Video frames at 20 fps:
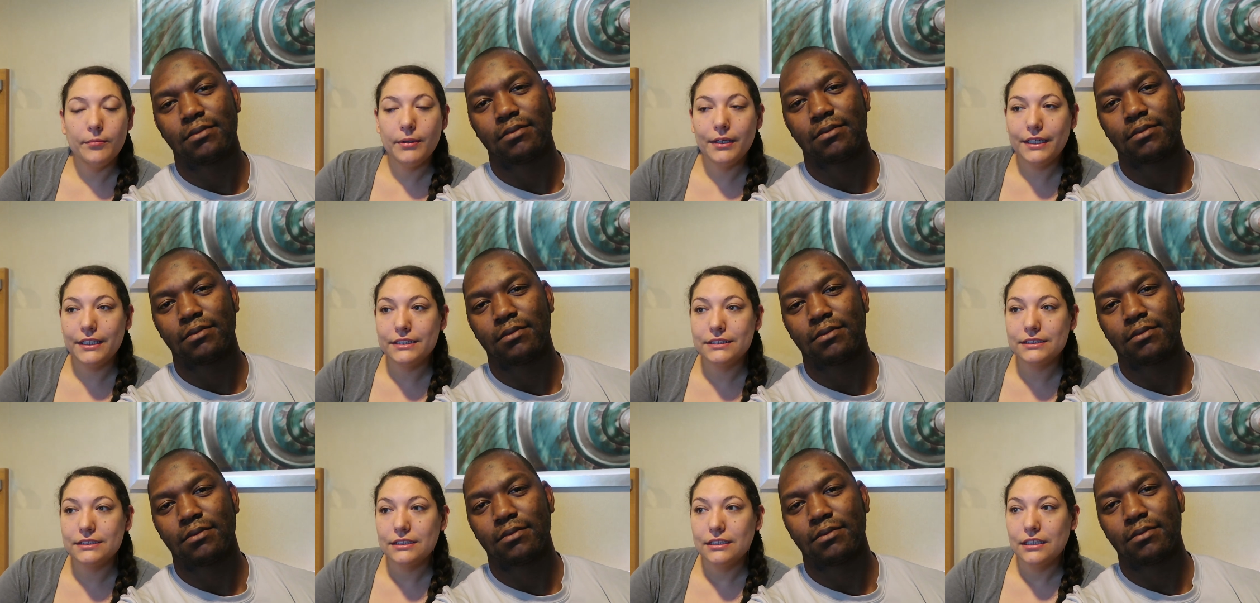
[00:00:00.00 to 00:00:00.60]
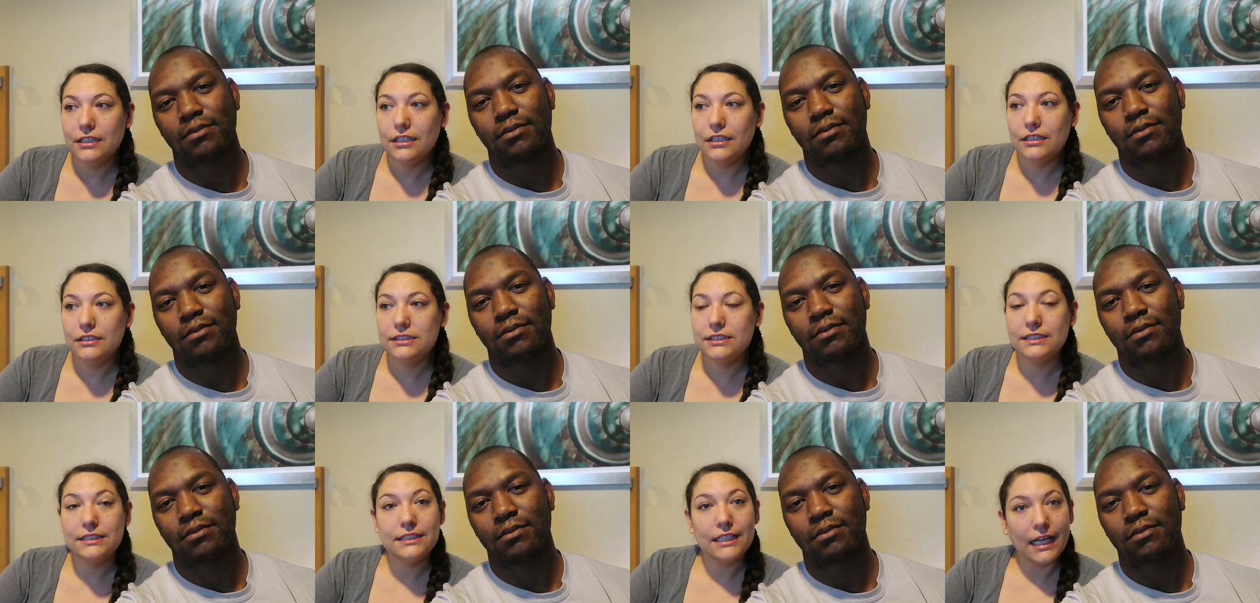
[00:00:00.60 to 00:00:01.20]
Speaker 1: But
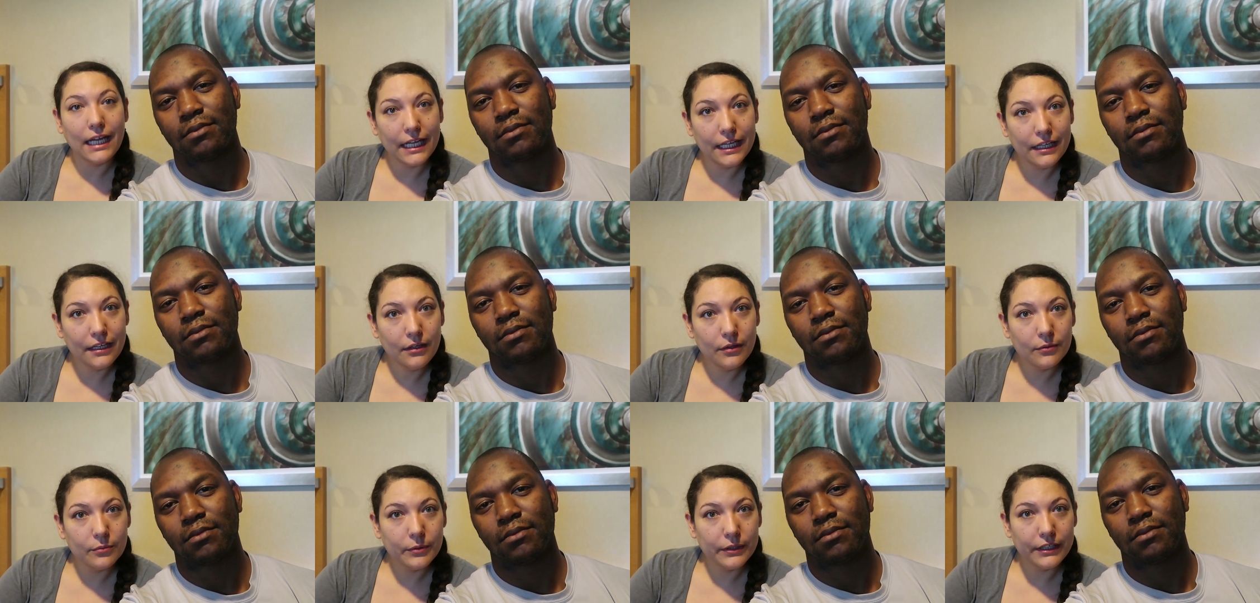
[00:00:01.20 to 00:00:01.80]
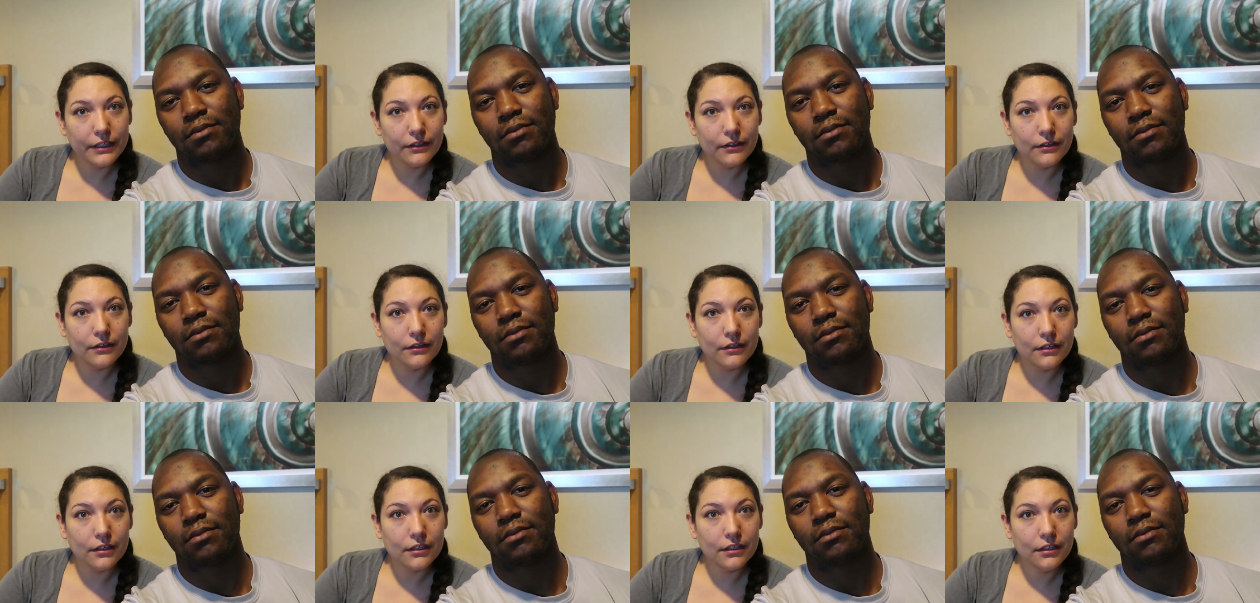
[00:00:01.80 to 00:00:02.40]
today we
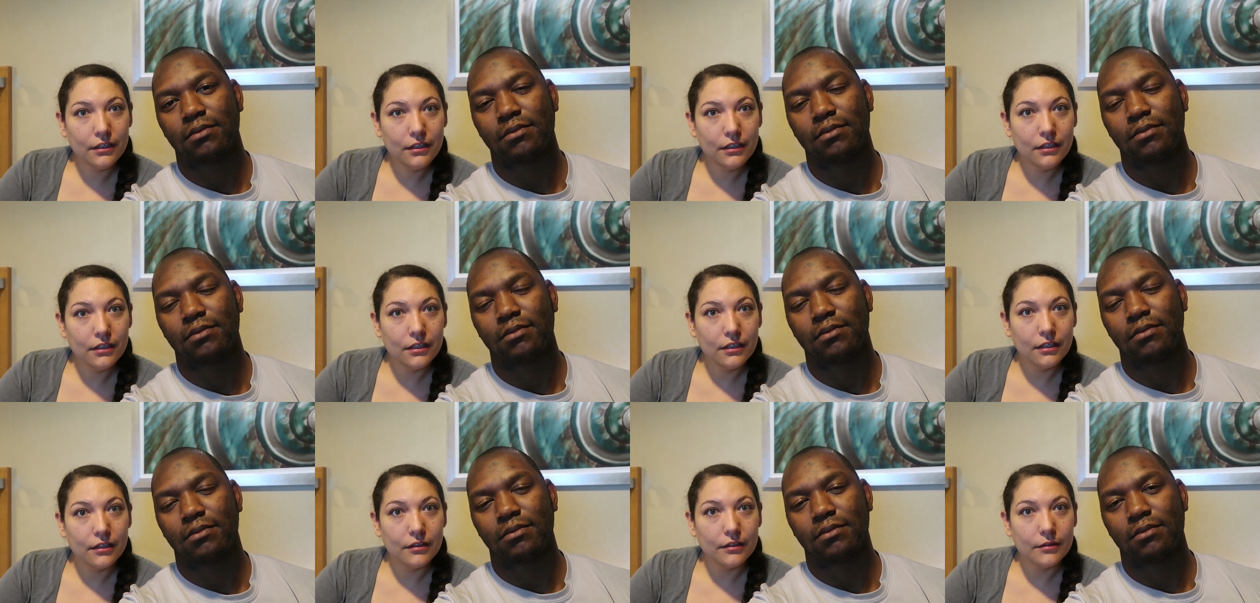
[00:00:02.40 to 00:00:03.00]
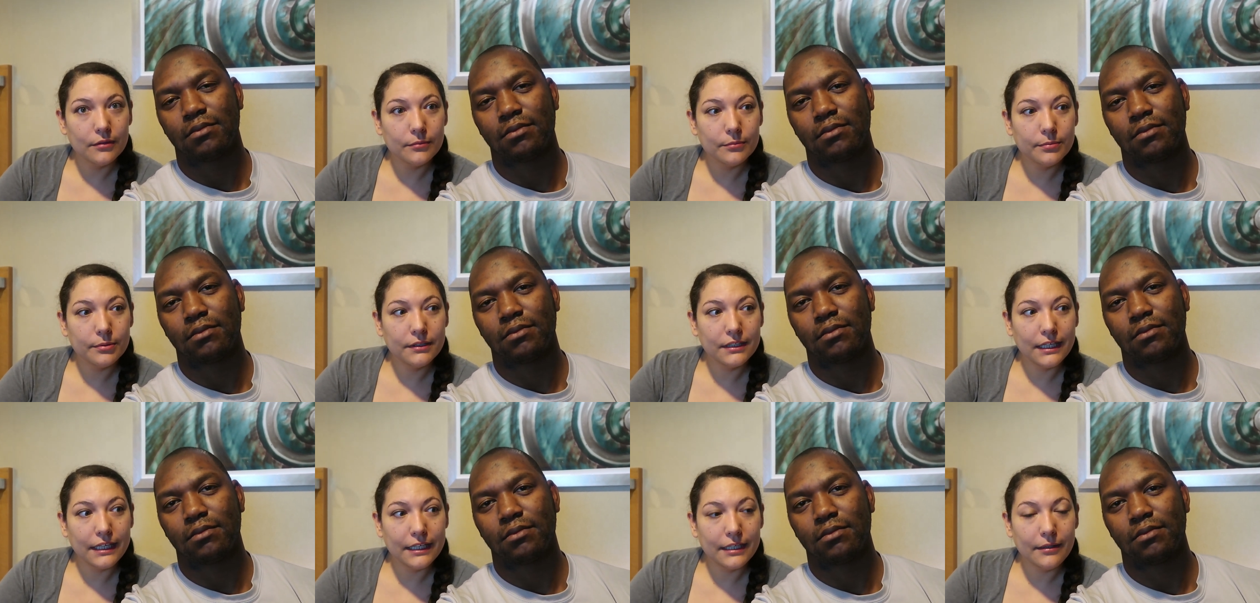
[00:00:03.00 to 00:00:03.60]
are...
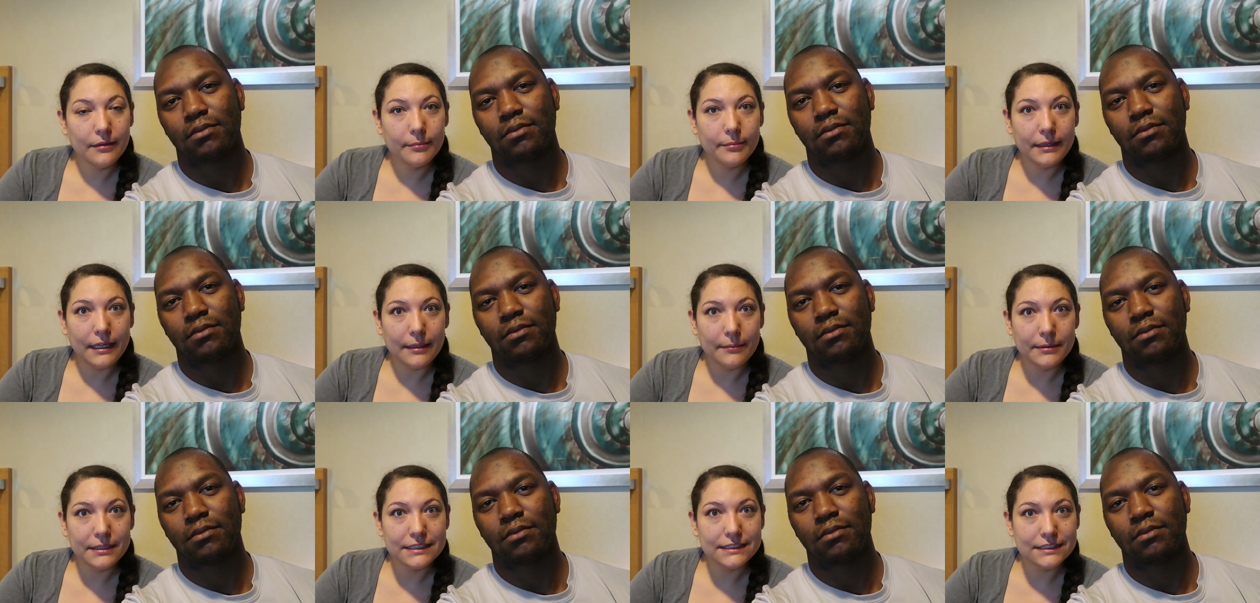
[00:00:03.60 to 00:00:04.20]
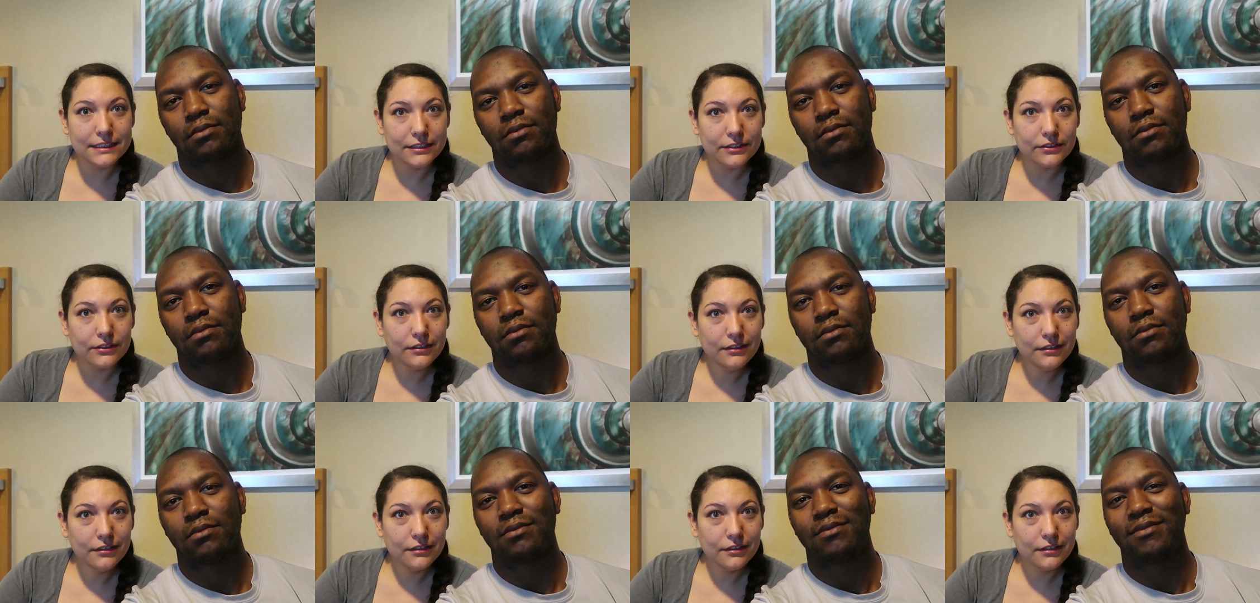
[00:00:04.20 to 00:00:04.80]
playing babysitter.